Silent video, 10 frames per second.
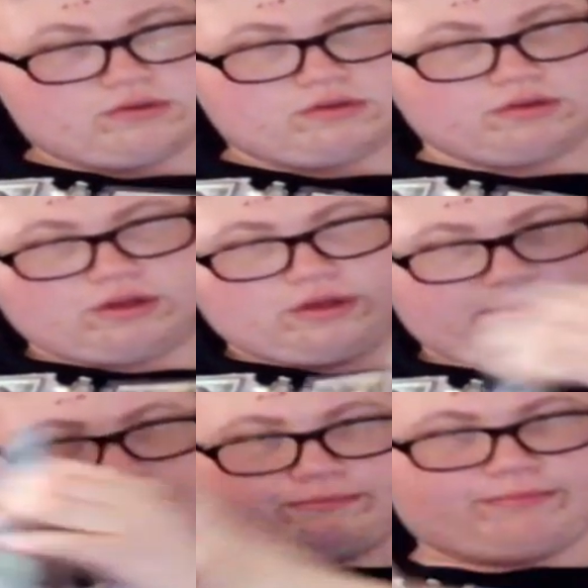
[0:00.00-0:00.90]

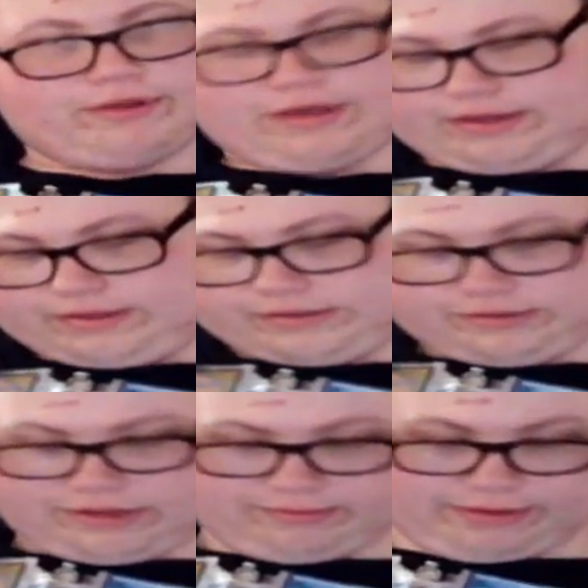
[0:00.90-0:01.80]
But yeah, these
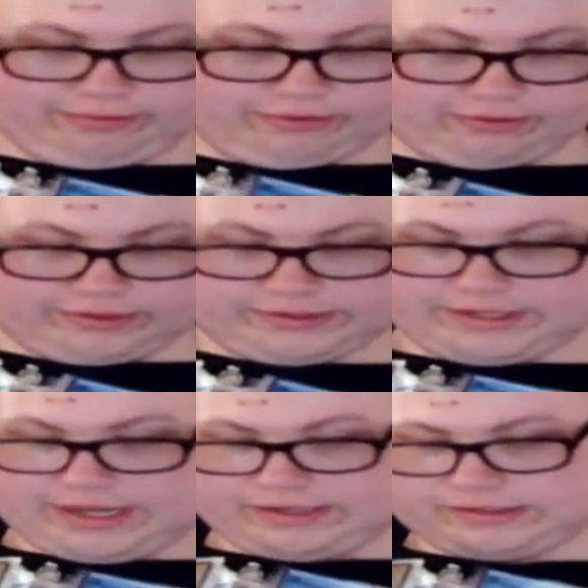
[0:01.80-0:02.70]
are like my pre-release
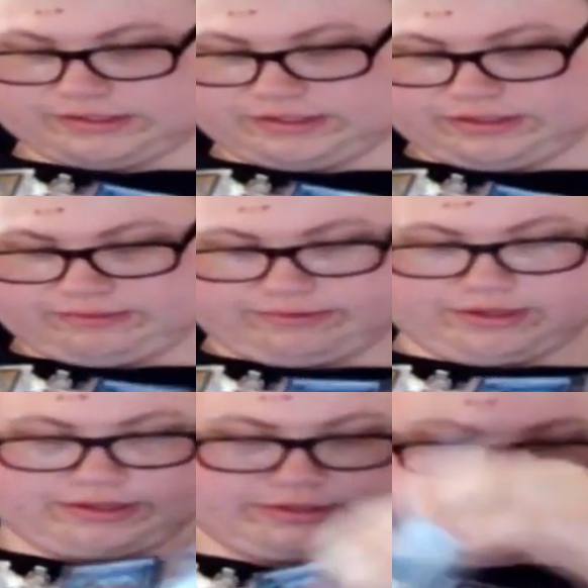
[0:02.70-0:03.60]
decks, and then we
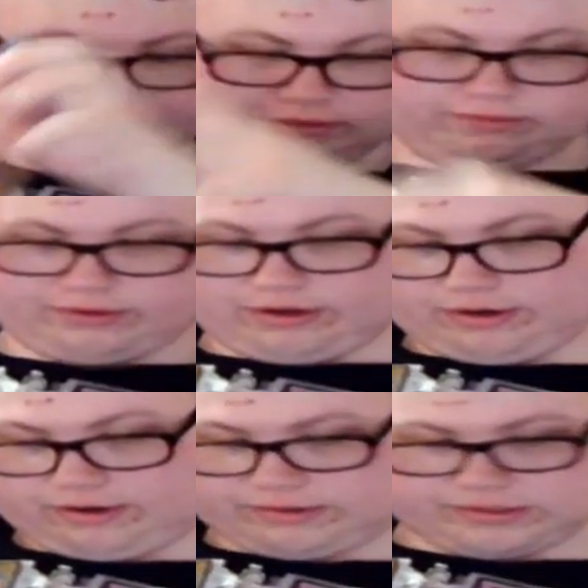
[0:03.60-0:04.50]
get into actual
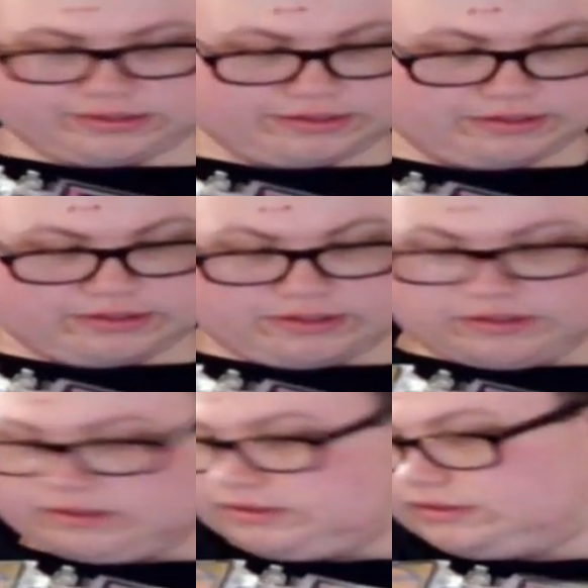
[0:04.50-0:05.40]
cards,
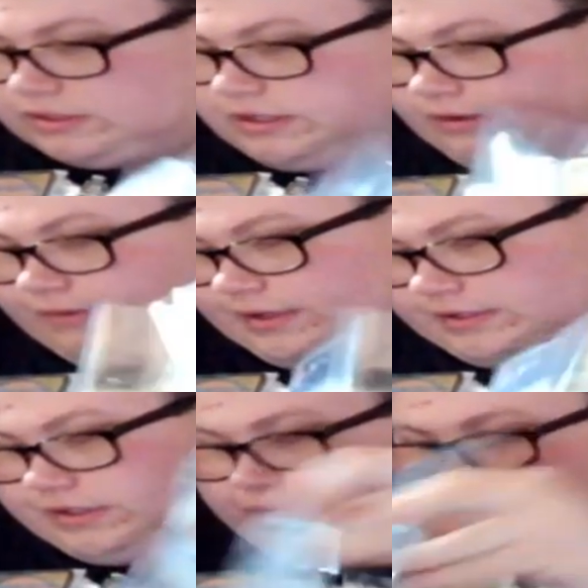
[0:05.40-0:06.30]
stuff,
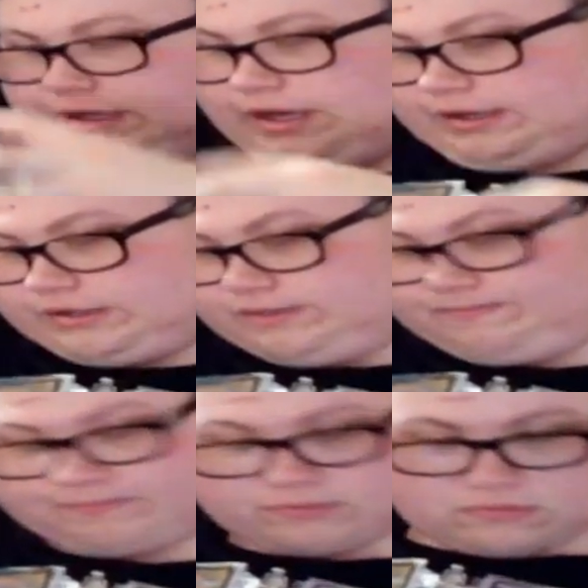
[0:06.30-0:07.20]
that's still the deck.
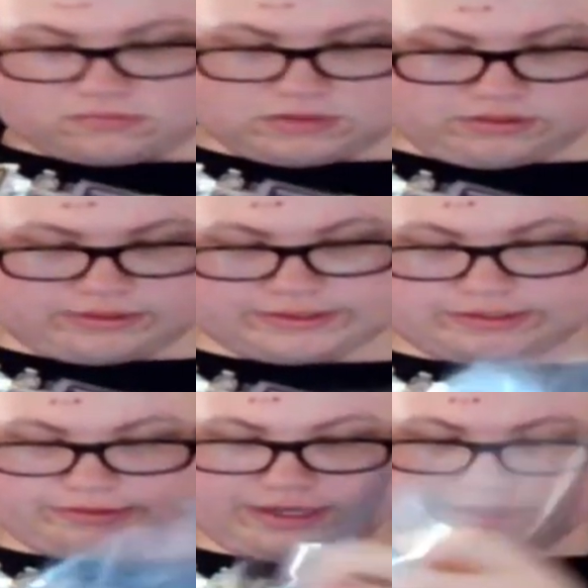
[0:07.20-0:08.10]
And that's
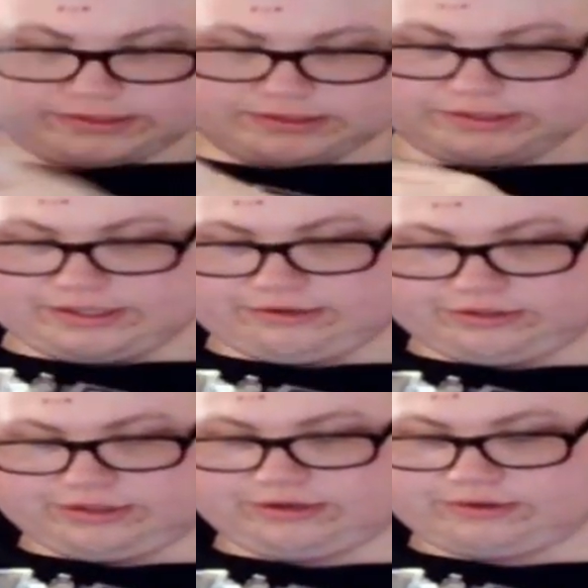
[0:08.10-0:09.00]
still decks, because I
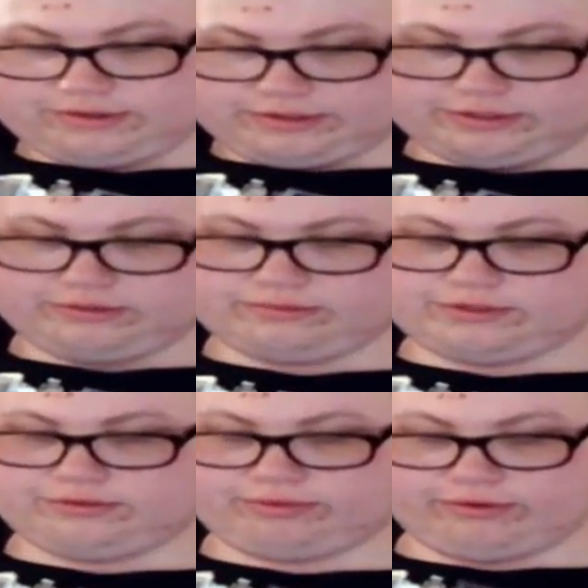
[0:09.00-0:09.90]
usually go to the
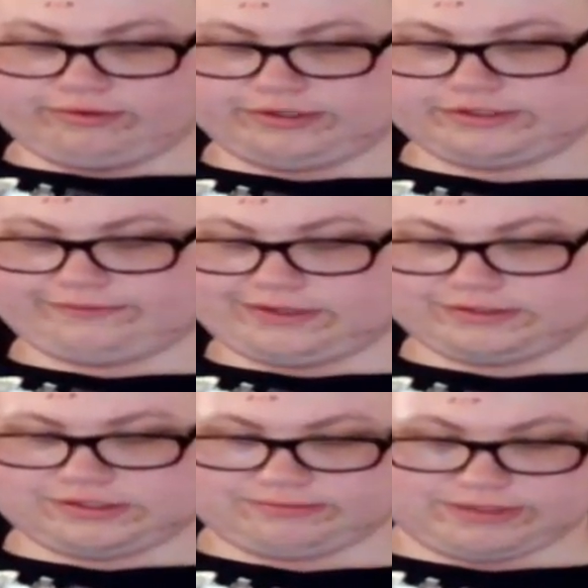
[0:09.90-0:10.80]
two pre-release
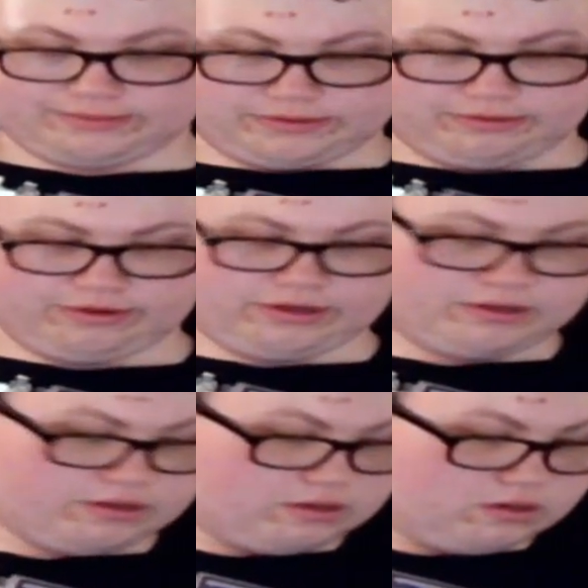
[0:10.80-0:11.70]
events, sometimes
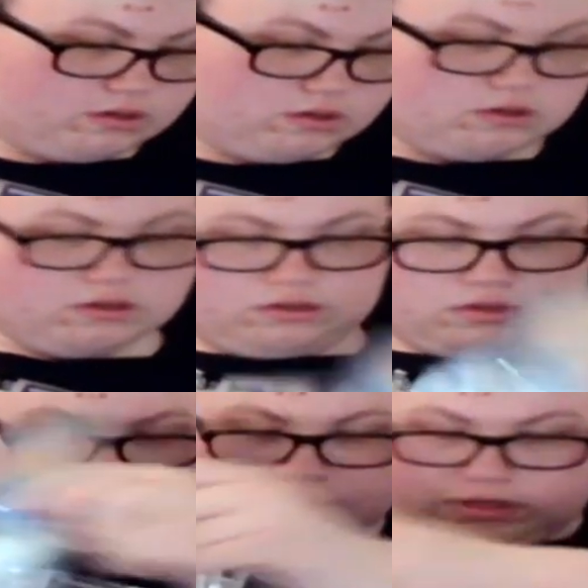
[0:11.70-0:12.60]
three.
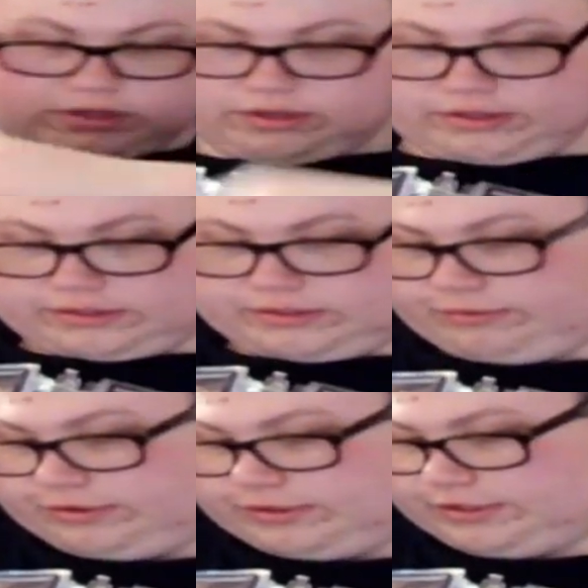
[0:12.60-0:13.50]
This is
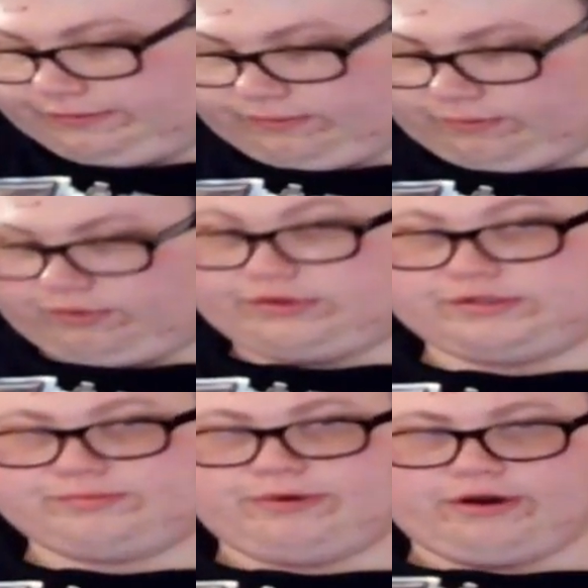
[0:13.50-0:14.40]
more stuff and more of the
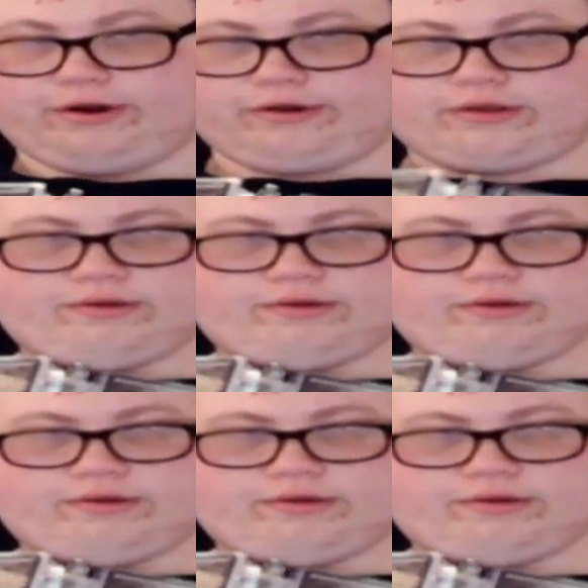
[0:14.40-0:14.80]
Spark.